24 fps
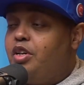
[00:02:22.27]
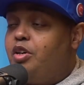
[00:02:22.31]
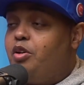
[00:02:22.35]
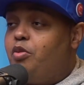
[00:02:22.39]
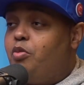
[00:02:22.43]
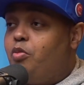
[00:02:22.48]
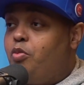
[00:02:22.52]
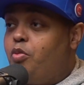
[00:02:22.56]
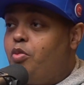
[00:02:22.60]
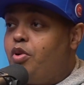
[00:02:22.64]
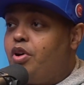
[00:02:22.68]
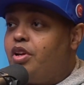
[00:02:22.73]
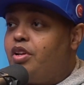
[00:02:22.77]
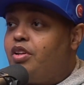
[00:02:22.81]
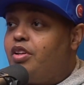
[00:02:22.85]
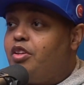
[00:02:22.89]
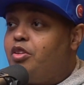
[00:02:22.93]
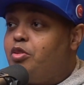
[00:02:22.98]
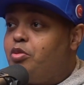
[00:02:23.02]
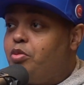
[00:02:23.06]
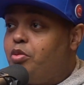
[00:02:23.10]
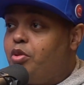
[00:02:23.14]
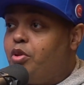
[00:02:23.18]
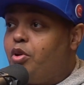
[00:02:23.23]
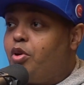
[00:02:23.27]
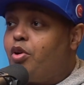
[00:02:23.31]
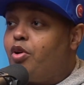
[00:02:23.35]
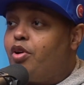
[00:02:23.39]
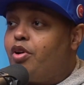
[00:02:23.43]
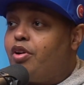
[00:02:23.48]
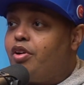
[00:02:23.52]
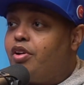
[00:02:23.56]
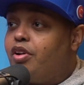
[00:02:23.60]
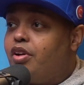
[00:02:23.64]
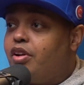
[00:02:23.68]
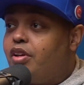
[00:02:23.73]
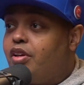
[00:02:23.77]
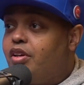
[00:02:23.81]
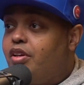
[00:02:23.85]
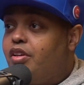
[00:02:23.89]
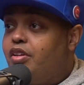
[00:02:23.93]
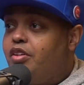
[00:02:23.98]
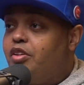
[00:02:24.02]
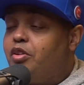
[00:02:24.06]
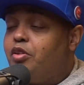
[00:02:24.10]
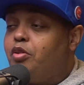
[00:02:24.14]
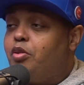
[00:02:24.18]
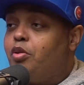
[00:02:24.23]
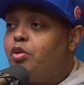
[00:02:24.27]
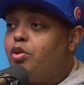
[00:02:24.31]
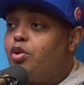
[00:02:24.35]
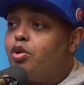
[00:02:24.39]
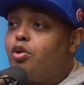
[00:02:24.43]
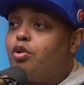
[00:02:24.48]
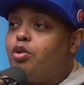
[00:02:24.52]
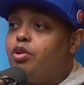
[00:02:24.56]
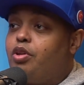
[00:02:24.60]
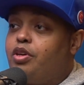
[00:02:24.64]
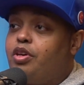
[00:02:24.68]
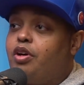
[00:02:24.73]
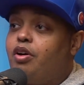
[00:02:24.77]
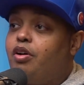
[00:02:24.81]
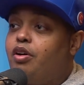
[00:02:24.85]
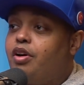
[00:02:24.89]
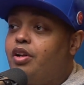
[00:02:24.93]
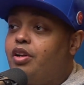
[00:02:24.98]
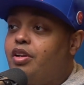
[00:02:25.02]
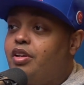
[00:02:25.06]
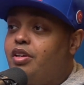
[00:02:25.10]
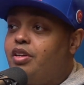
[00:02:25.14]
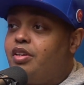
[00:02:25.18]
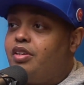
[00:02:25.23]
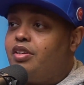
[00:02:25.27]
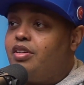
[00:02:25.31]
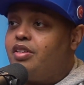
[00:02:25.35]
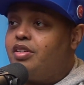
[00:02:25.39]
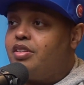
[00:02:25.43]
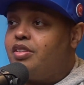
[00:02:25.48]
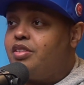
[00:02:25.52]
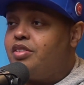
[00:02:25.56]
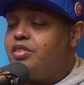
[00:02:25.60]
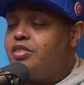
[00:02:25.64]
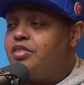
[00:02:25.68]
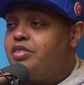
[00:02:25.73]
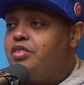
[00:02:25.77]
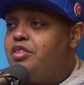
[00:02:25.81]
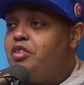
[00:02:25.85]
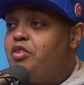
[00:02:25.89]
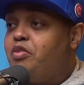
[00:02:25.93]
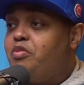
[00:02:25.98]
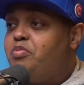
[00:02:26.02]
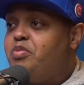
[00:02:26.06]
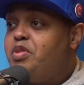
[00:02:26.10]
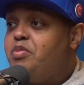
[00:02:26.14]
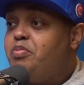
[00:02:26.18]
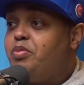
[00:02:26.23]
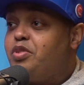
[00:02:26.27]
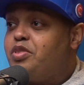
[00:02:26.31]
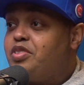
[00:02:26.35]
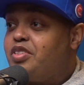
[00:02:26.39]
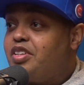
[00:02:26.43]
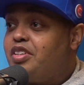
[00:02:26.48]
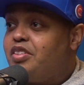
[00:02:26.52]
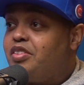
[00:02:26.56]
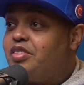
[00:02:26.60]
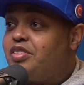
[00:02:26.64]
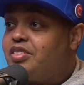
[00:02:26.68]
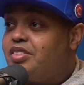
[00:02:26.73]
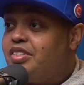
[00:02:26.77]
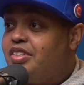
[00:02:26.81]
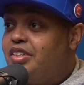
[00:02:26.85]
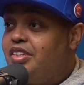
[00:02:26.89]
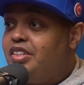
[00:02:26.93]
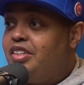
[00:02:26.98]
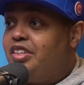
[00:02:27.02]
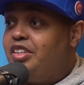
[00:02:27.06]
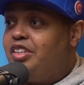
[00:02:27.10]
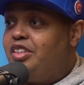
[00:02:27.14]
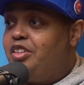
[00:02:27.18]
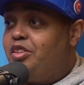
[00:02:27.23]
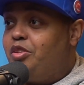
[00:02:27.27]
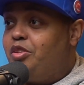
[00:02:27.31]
what you learned, early on is people skills. This,